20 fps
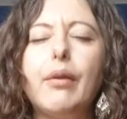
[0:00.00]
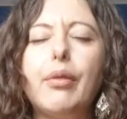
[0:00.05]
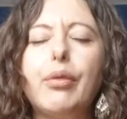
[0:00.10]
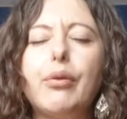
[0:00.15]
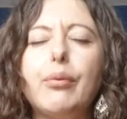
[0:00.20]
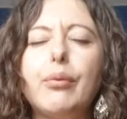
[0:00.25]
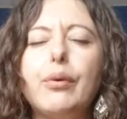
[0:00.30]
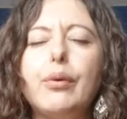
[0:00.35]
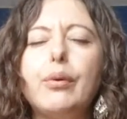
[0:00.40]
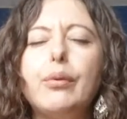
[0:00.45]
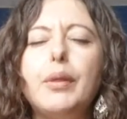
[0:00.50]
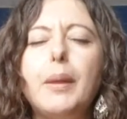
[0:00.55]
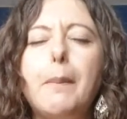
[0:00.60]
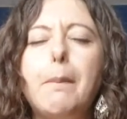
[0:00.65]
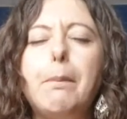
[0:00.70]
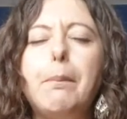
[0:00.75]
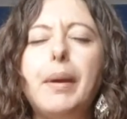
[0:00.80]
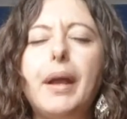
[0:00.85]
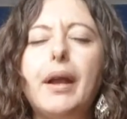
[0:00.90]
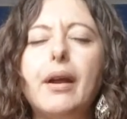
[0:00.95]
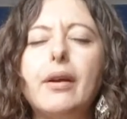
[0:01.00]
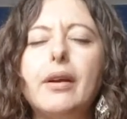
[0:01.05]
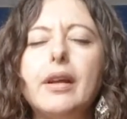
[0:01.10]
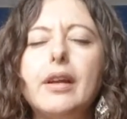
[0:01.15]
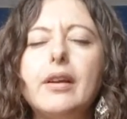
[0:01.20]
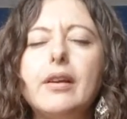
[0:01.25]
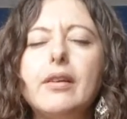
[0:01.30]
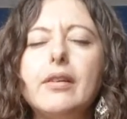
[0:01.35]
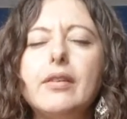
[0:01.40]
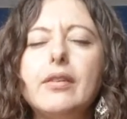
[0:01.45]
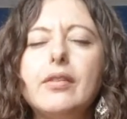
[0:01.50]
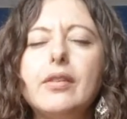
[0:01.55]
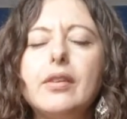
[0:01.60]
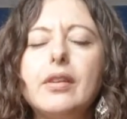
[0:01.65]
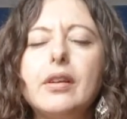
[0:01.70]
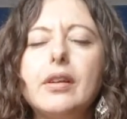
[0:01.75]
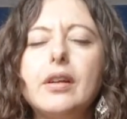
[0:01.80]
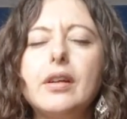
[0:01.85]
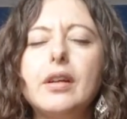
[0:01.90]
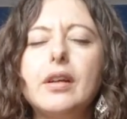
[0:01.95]
through the barriers
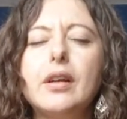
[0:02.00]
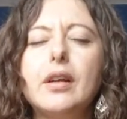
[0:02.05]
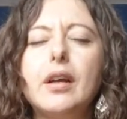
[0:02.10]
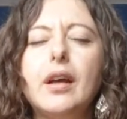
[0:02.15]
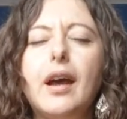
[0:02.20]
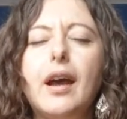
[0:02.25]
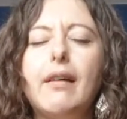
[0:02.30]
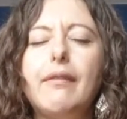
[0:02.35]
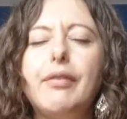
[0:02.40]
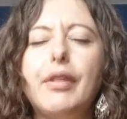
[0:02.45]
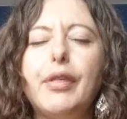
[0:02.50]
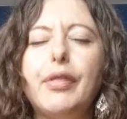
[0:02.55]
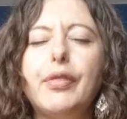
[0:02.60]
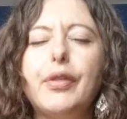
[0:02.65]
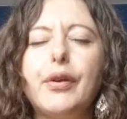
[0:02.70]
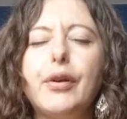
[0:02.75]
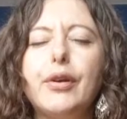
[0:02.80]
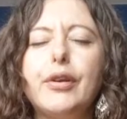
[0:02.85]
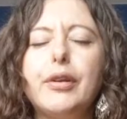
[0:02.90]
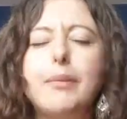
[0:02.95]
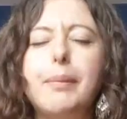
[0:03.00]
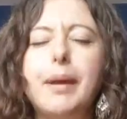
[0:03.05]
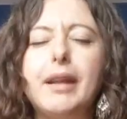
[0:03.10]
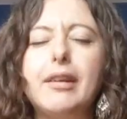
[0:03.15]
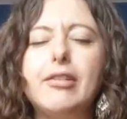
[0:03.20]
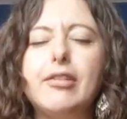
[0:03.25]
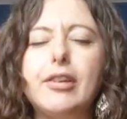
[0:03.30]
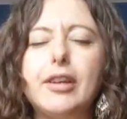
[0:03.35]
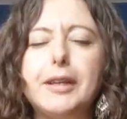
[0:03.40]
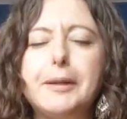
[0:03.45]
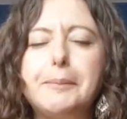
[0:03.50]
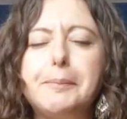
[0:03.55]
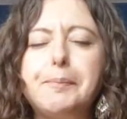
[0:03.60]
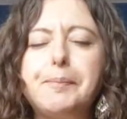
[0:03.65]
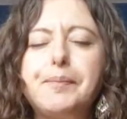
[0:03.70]
of the third dimension.